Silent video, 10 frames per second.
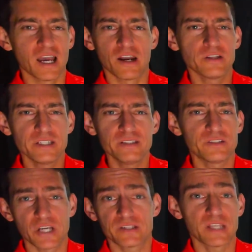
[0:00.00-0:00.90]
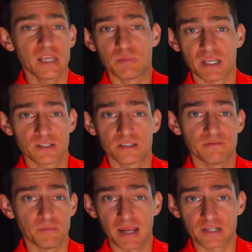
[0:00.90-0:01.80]
And I didn't just take pictures
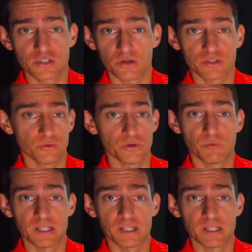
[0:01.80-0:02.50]
of the bad shots or the